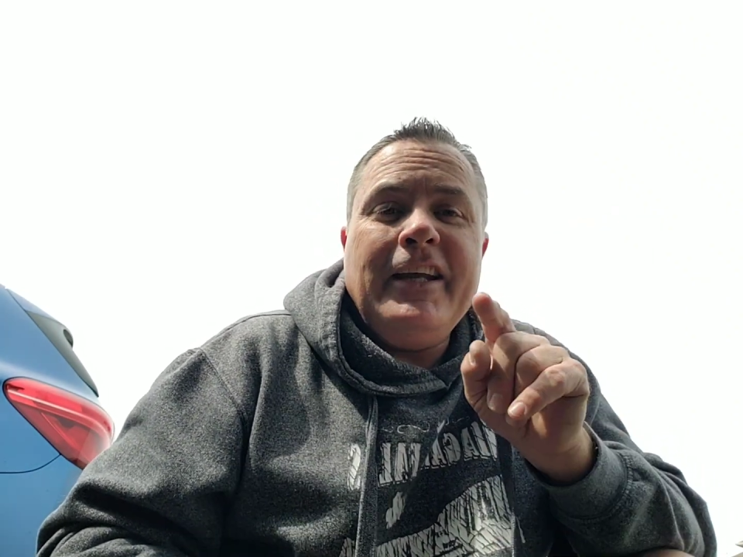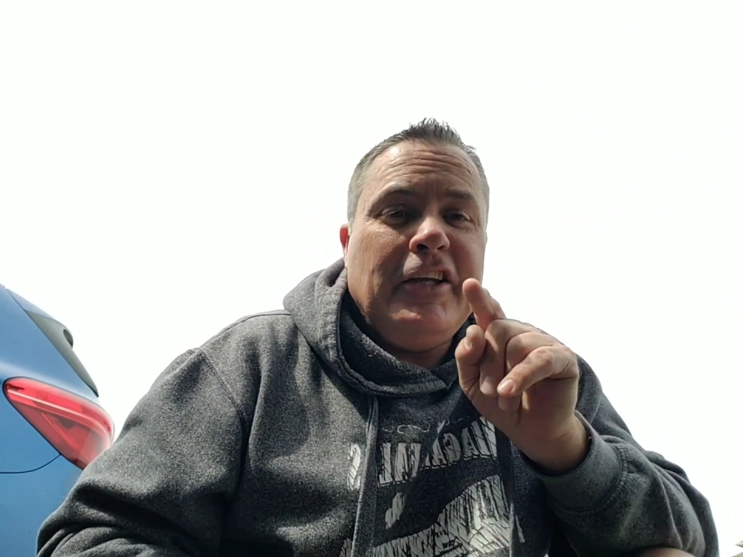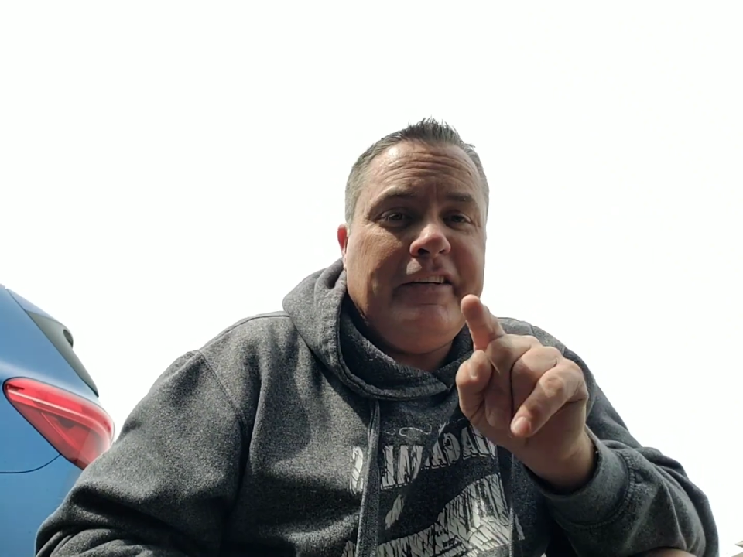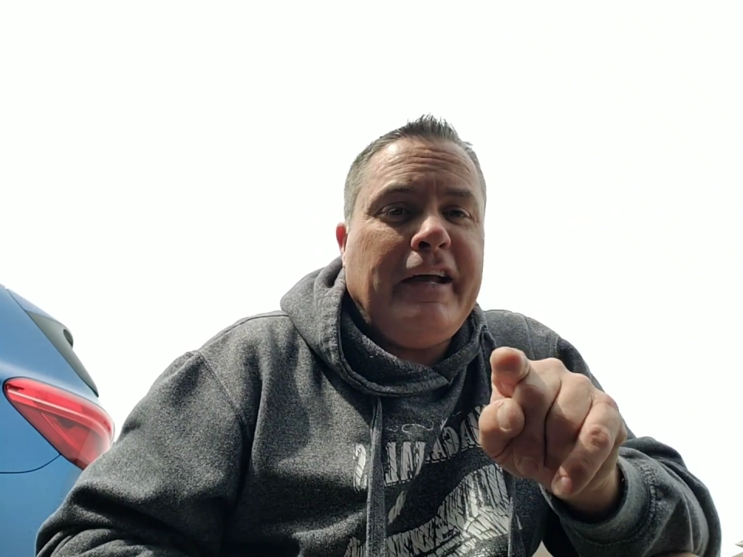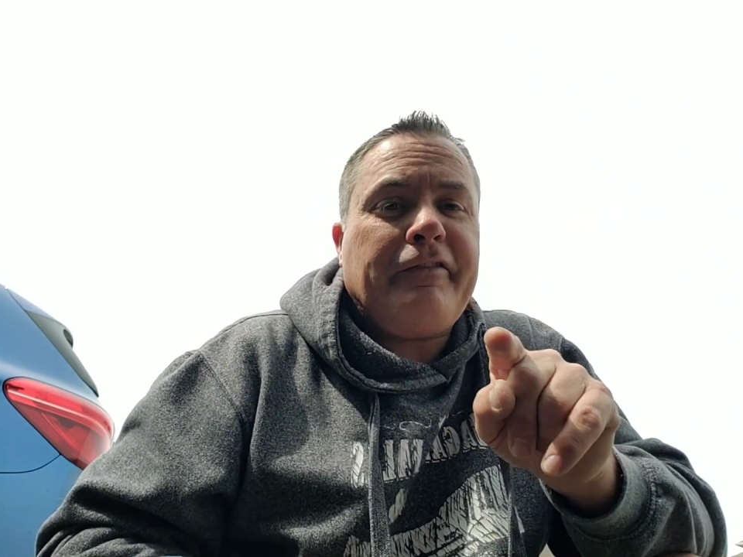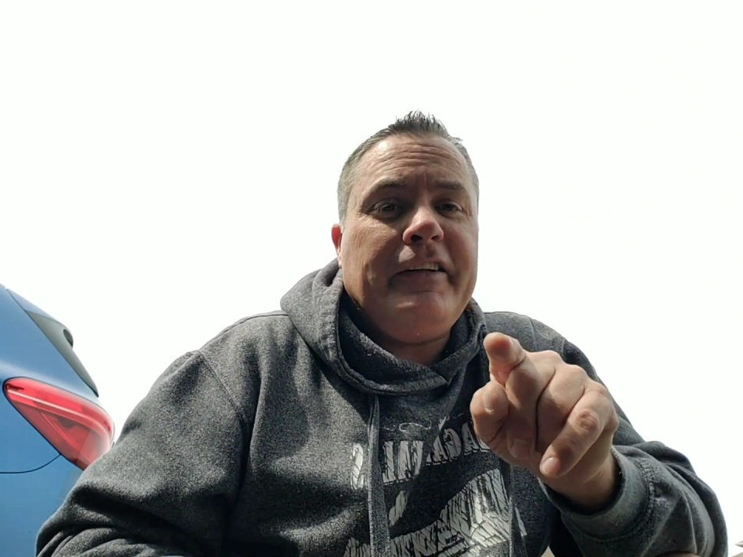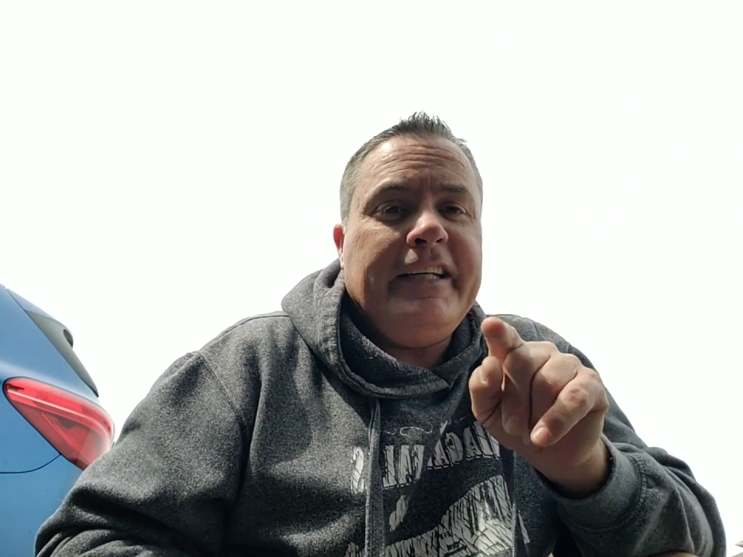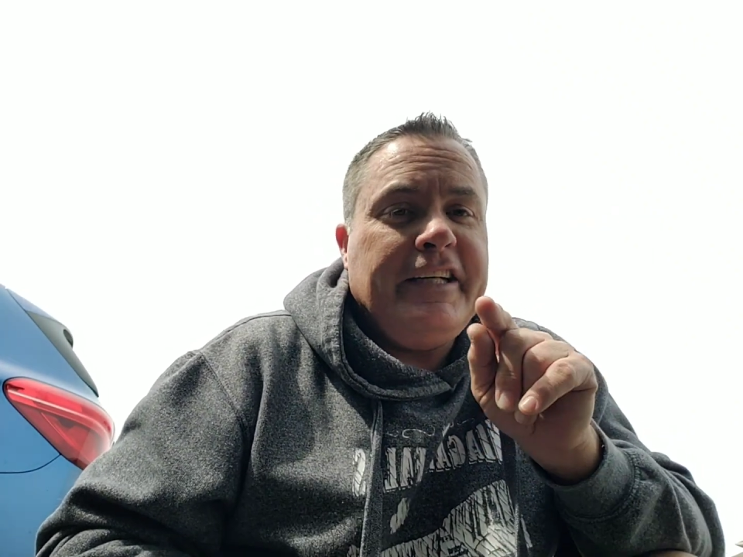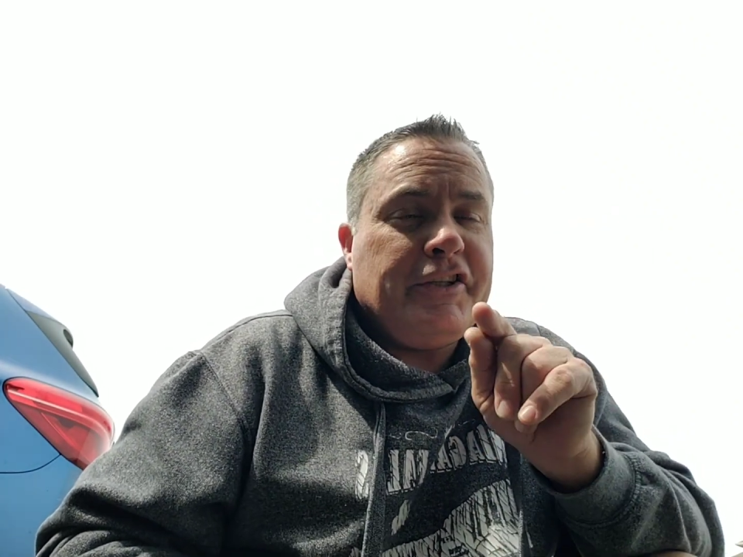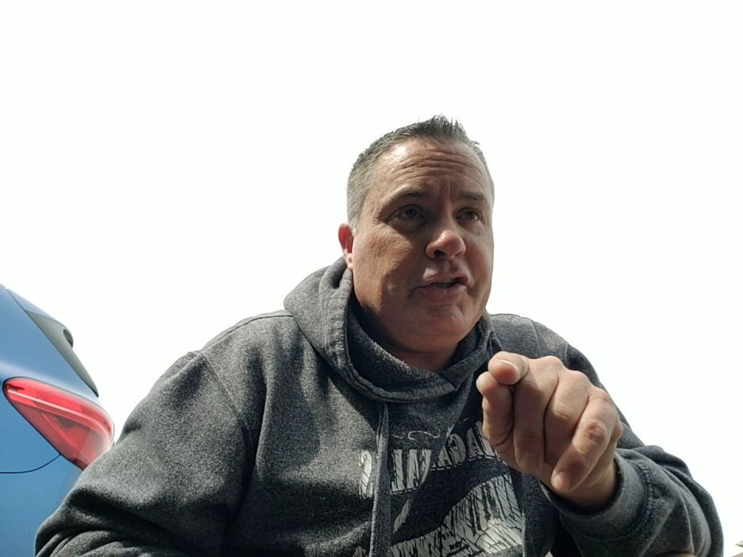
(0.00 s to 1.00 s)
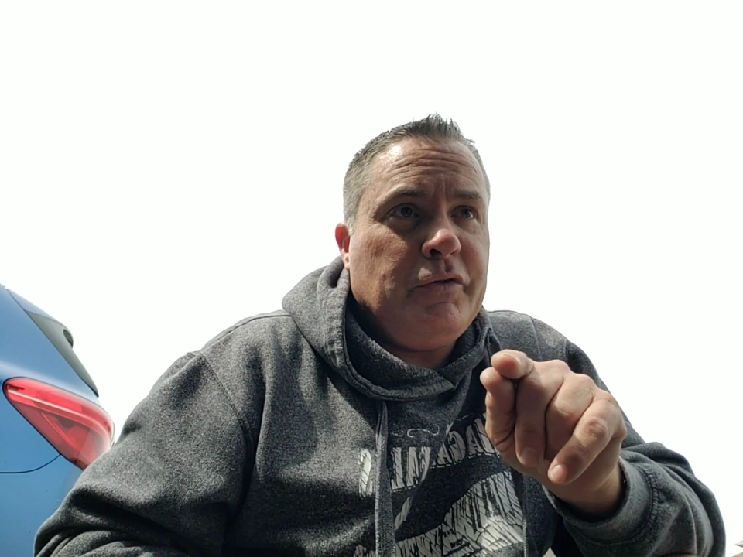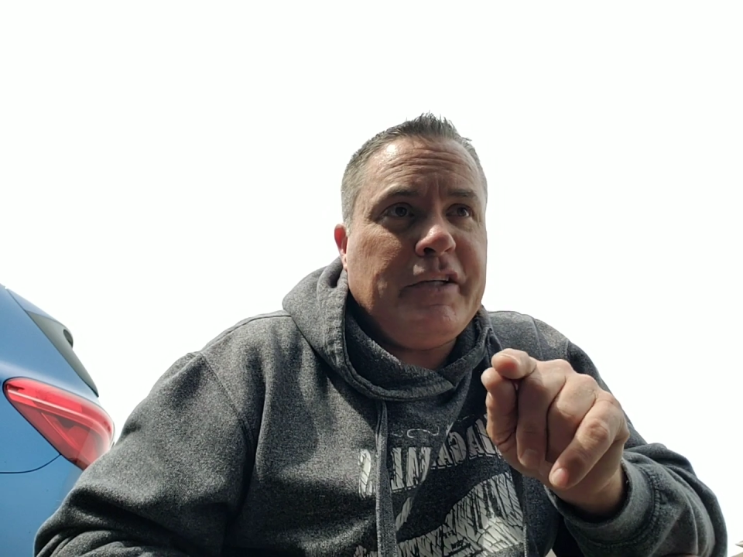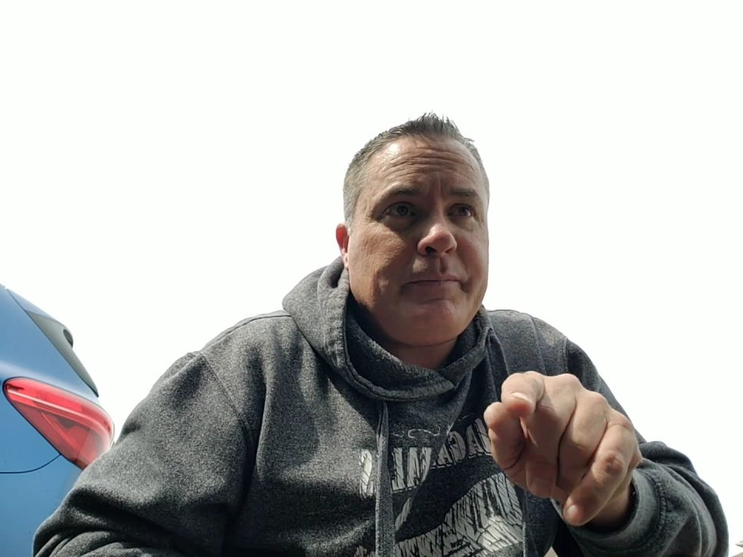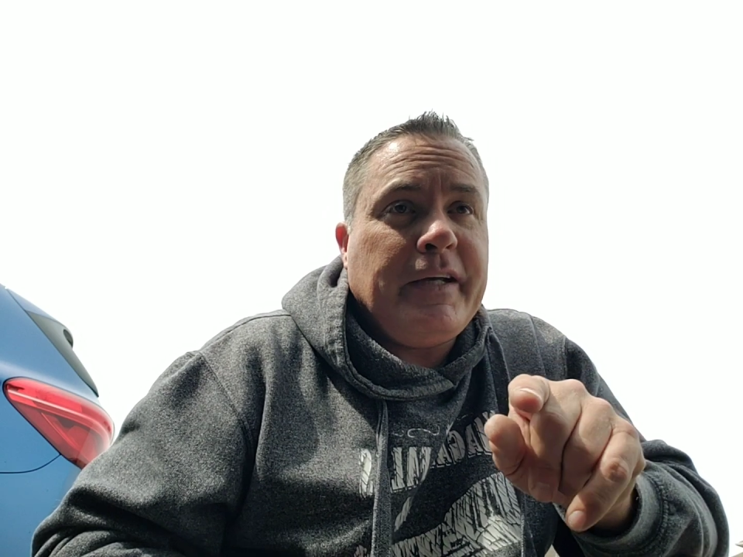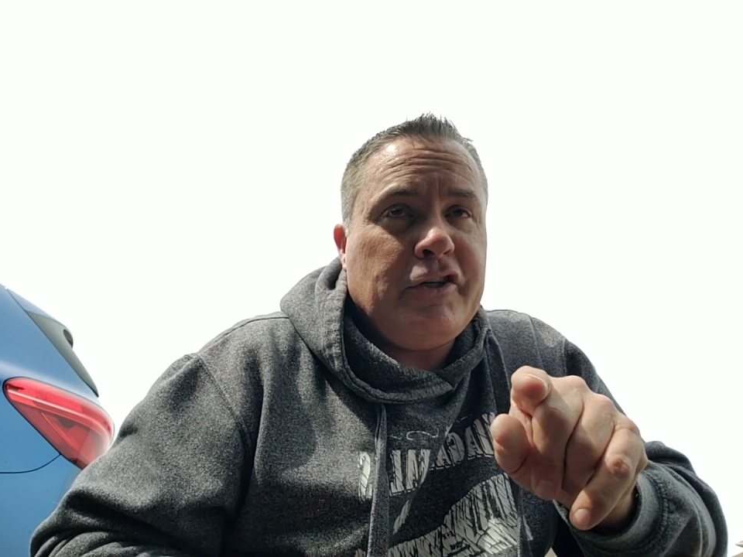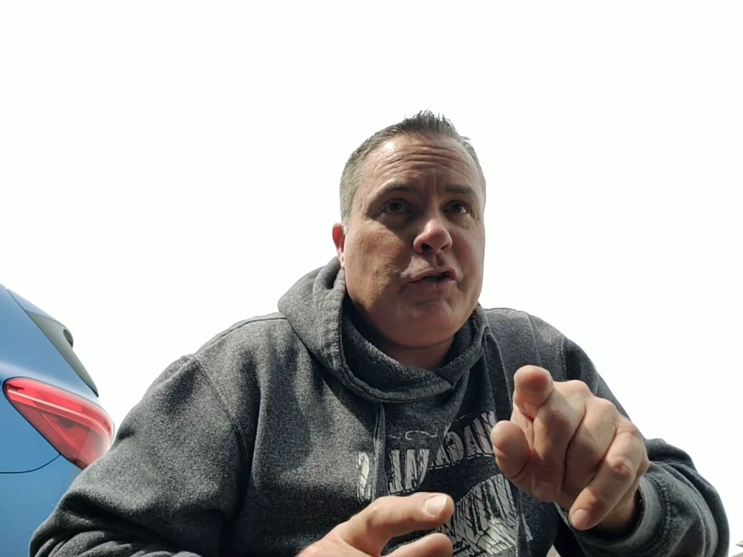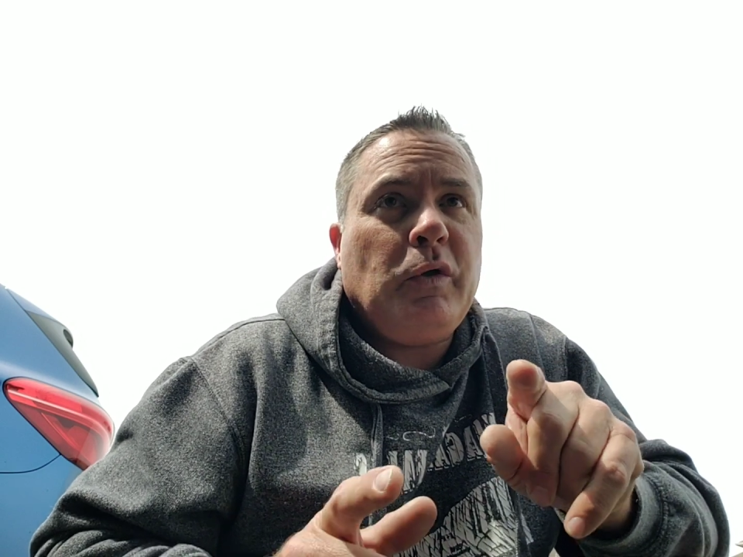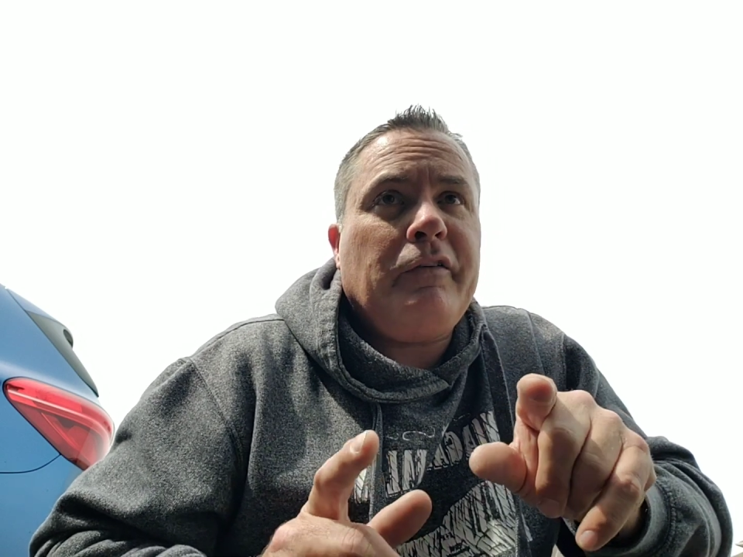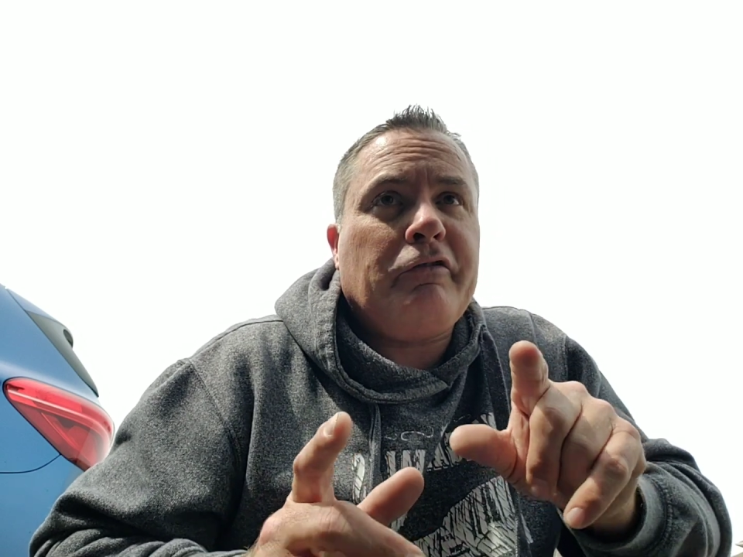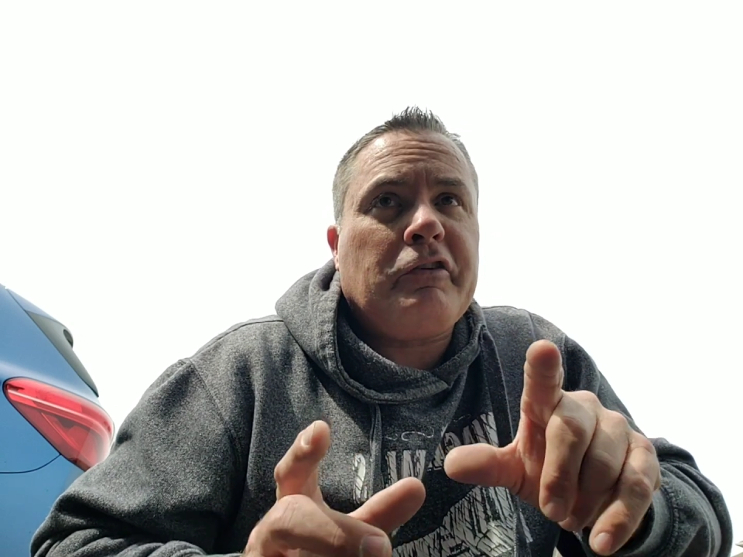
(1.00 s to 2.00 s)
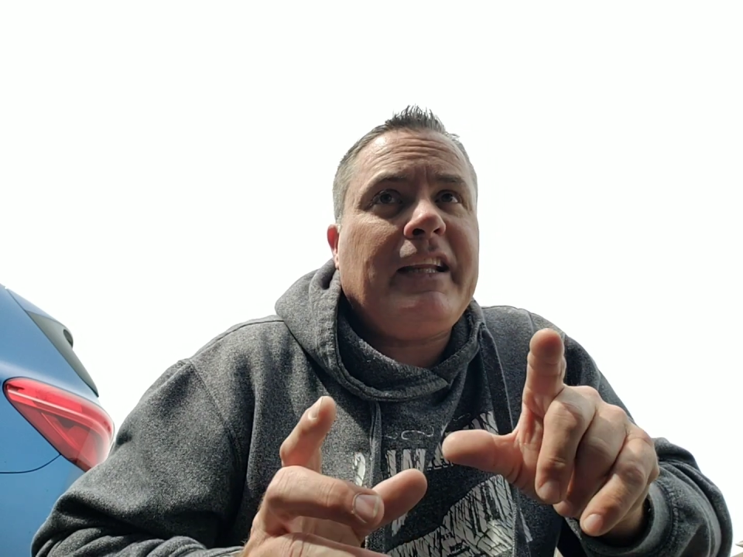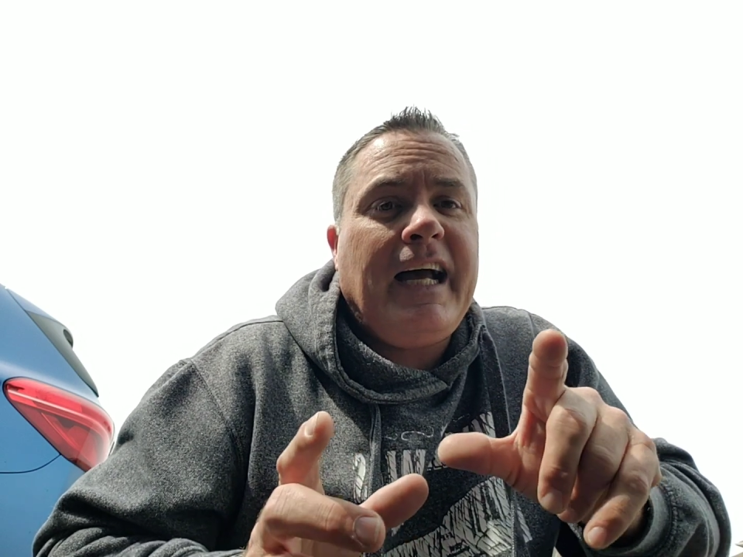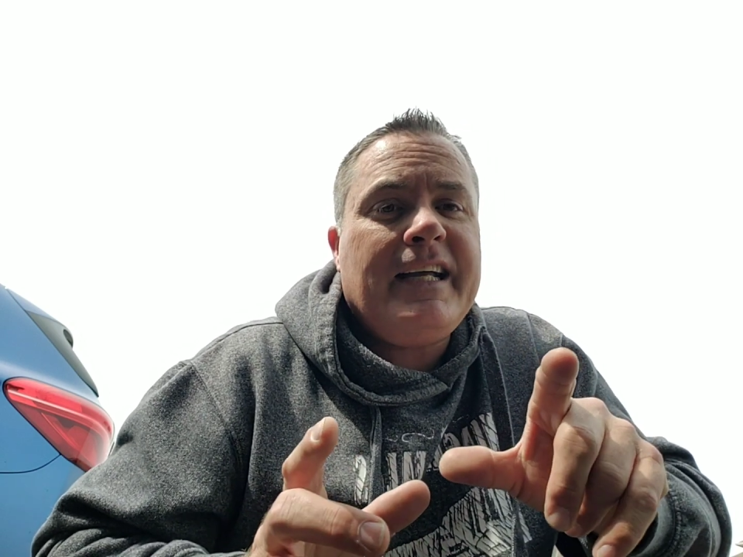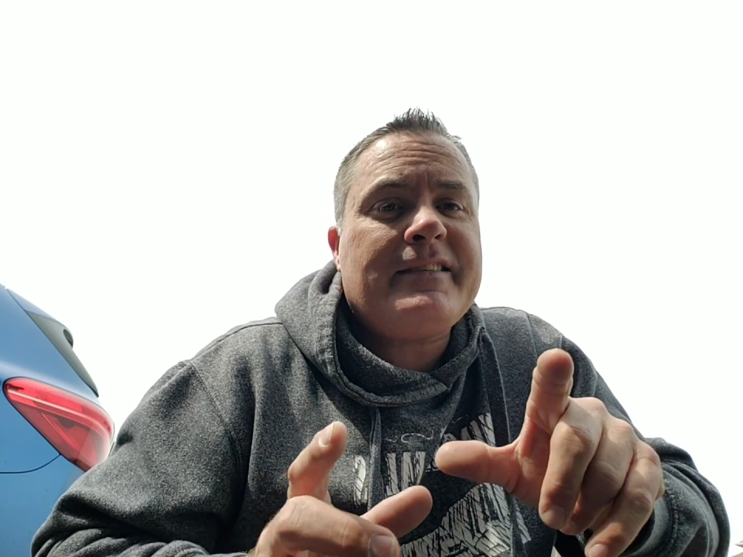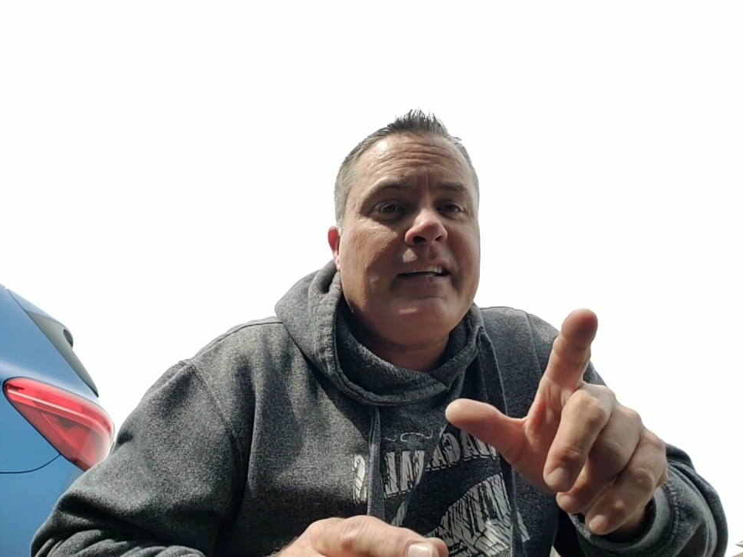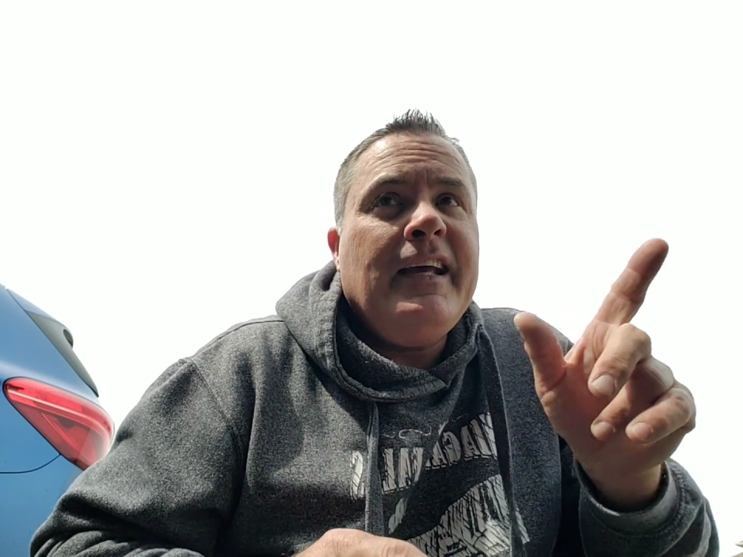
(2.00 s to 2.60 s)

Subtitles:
You definitely need to do this because you will have realized